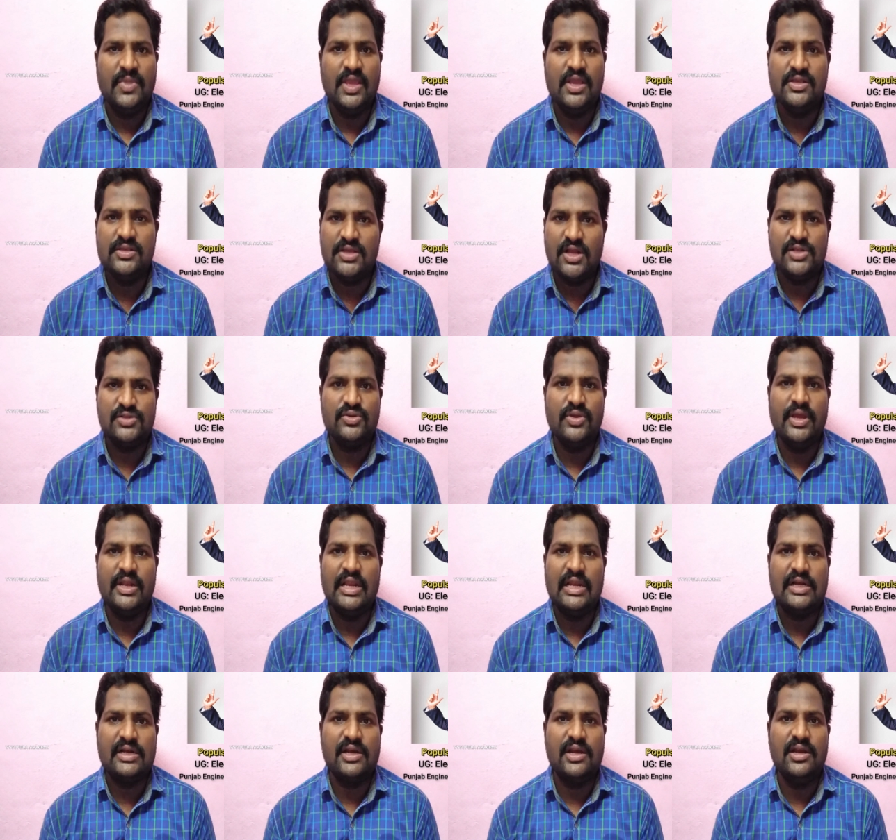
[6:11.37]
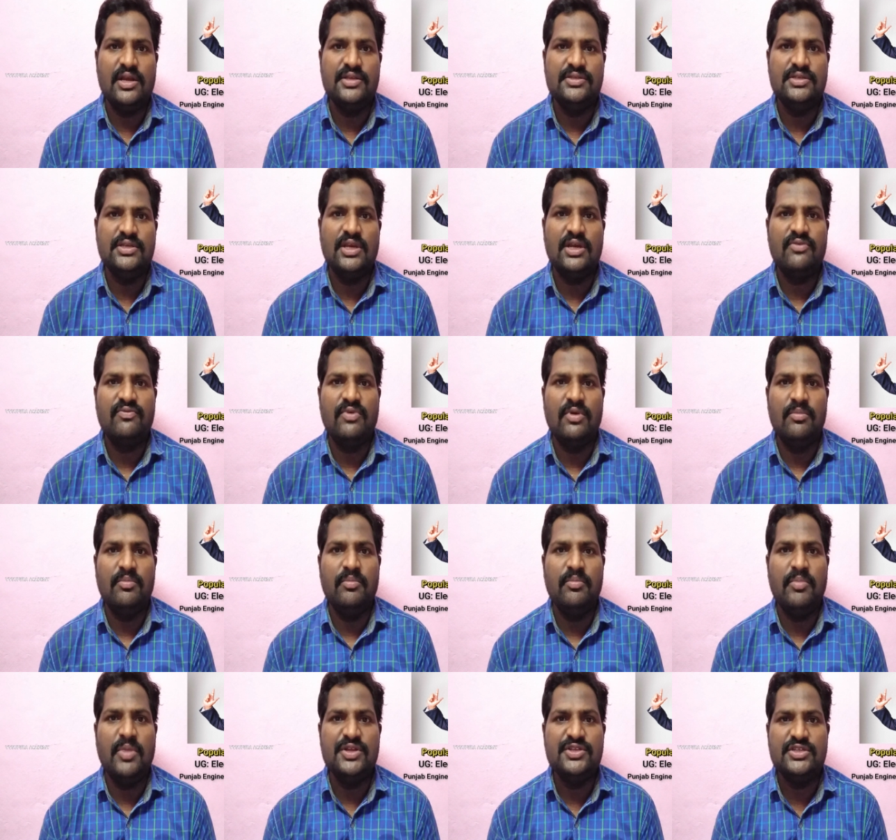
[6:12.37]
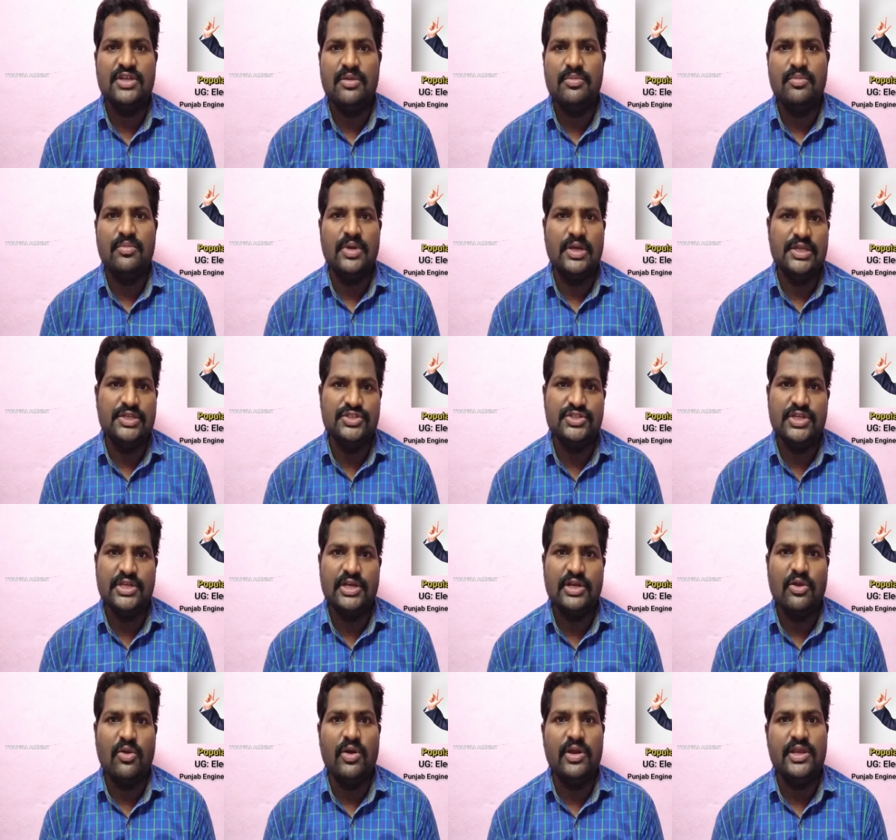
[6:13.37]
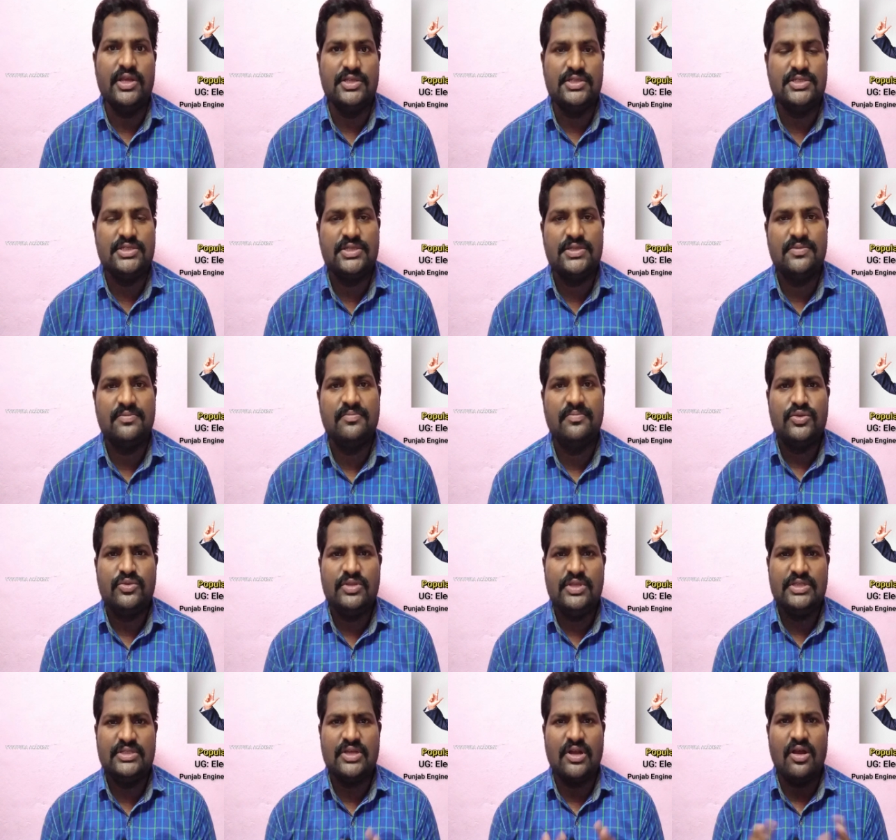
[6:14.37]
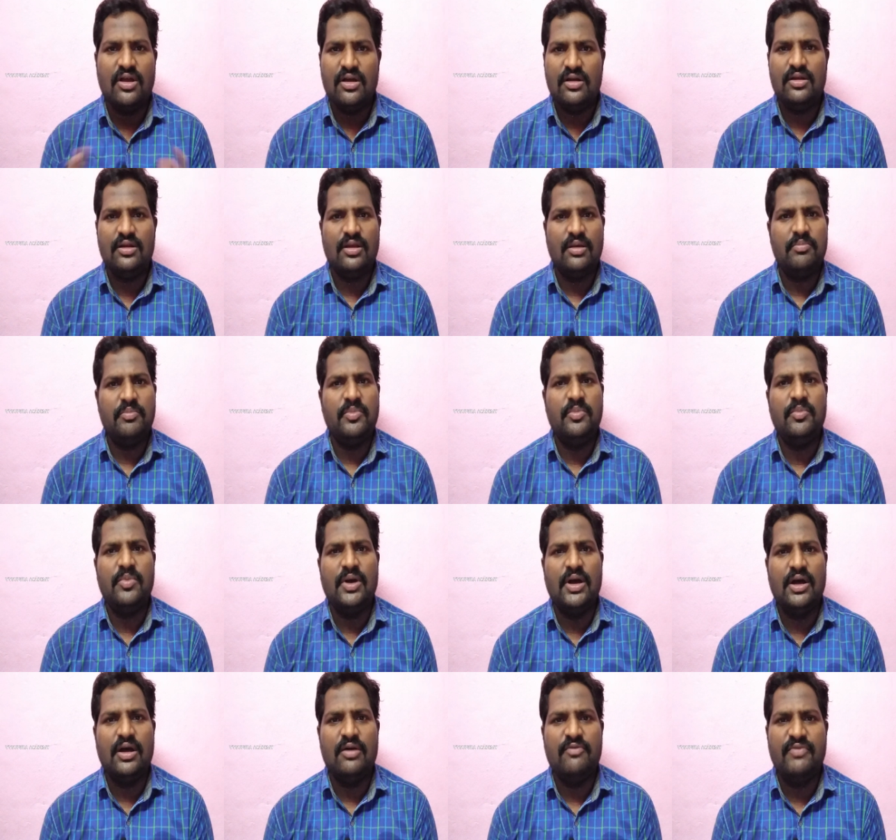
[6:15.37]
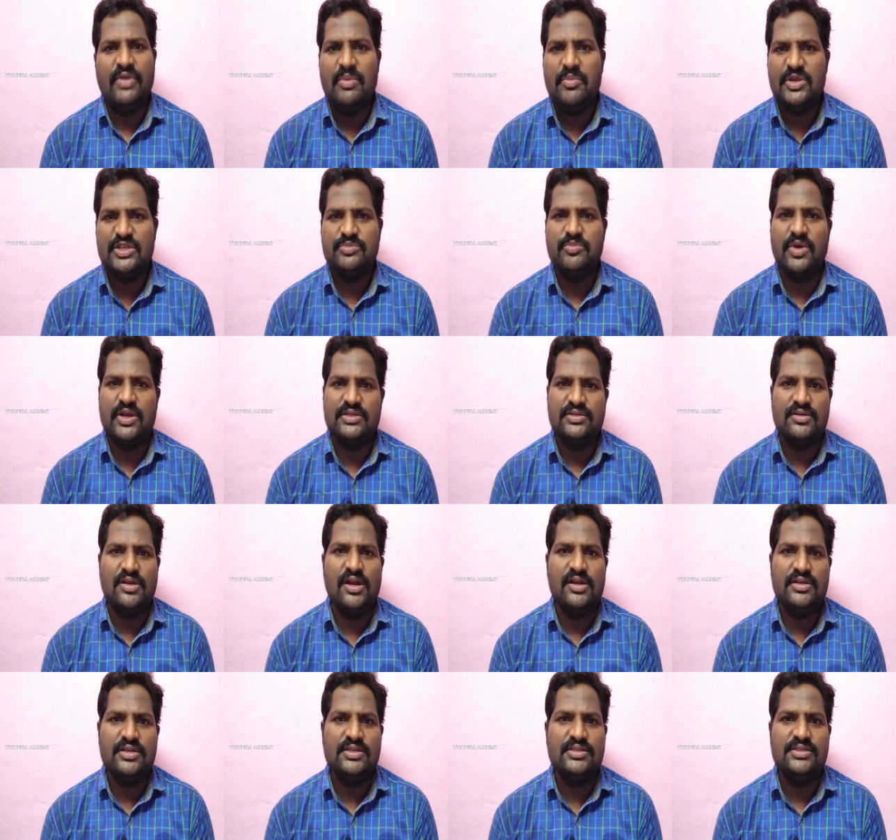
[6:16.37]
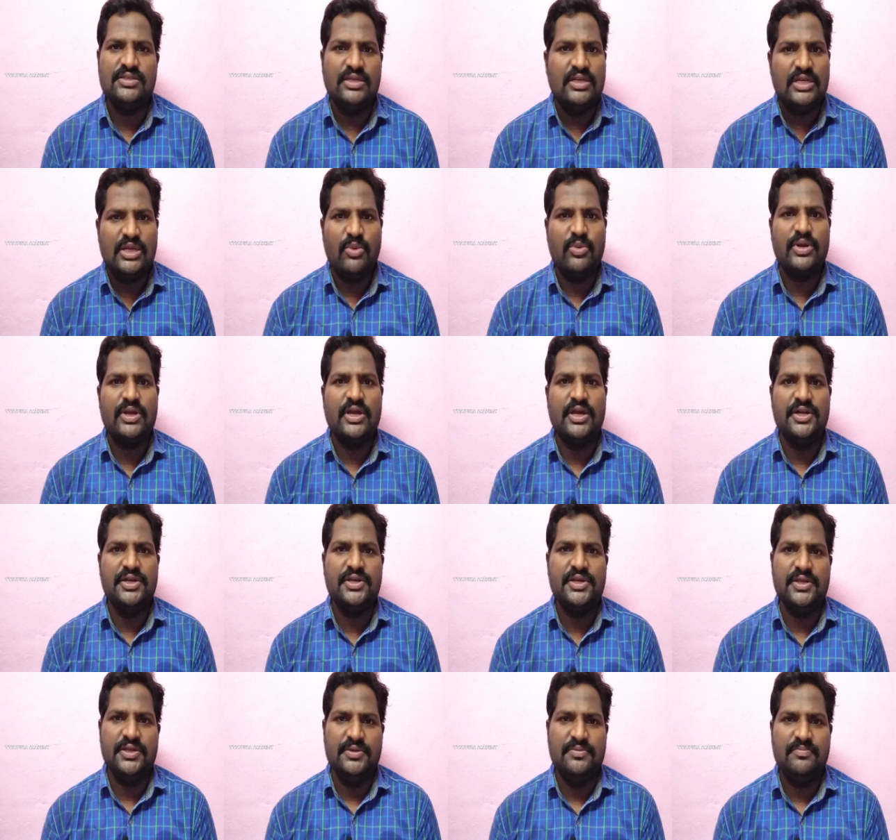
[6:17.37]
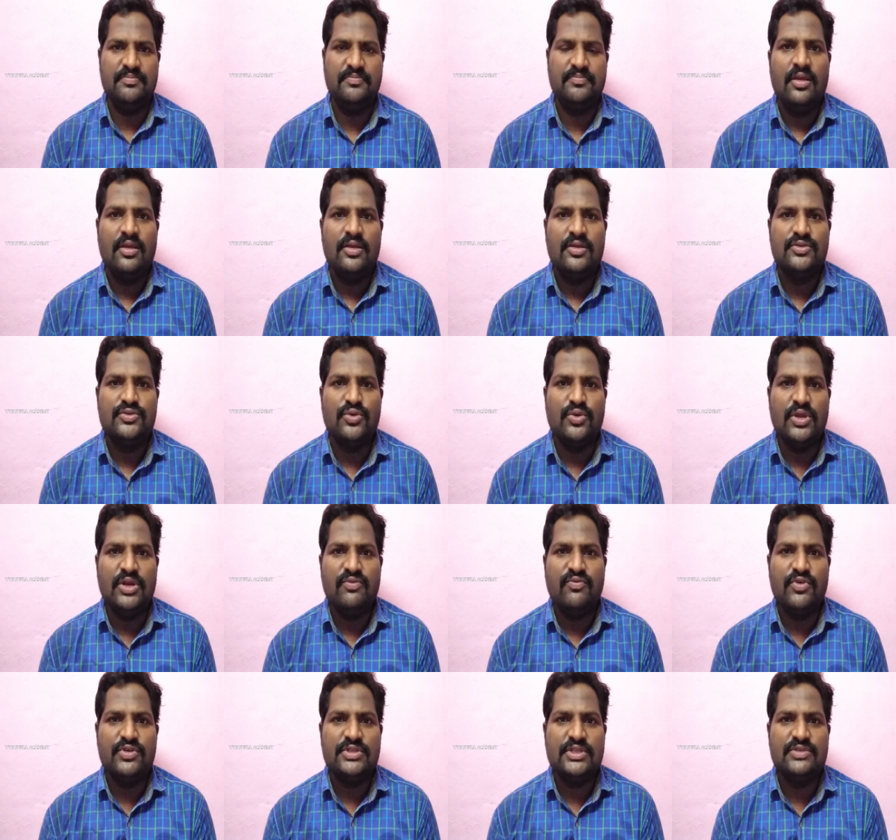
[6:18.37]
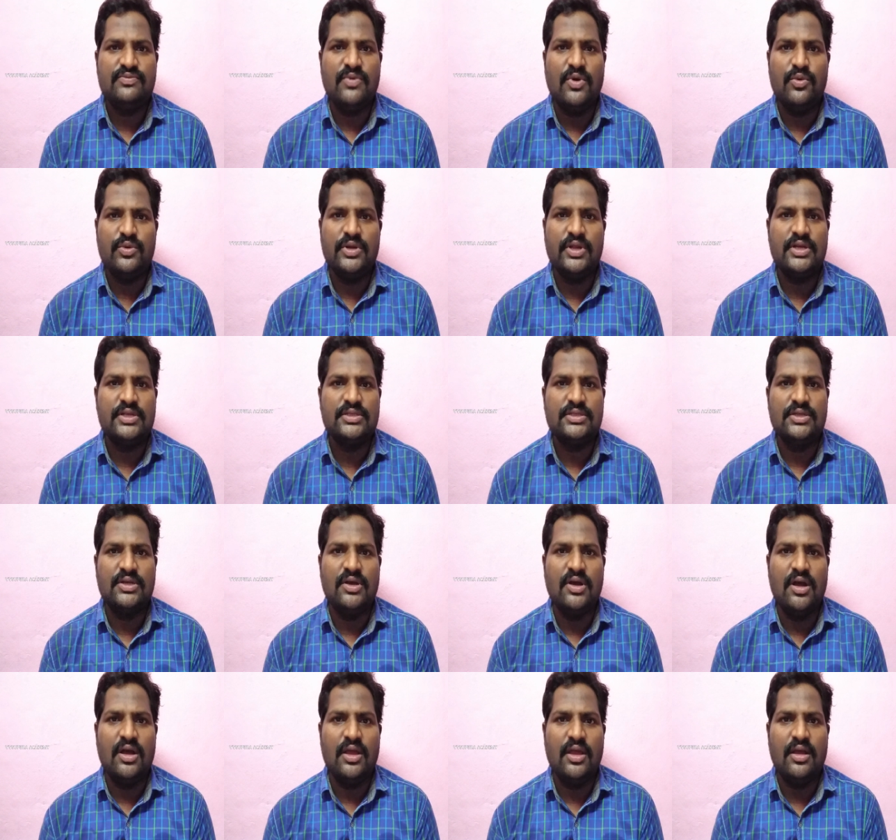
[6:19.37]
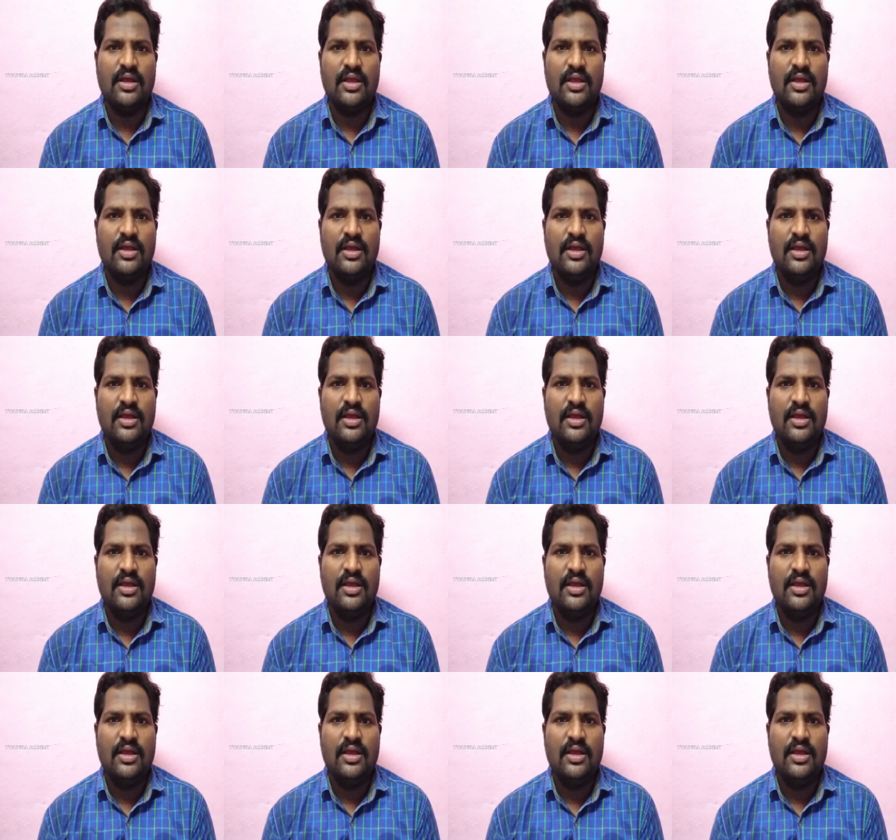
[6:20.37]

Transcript: He is also an electrical engineer from Punjab Engineering College. So these are all uh, famous personalities in our country. So Infosys founders uh, N R.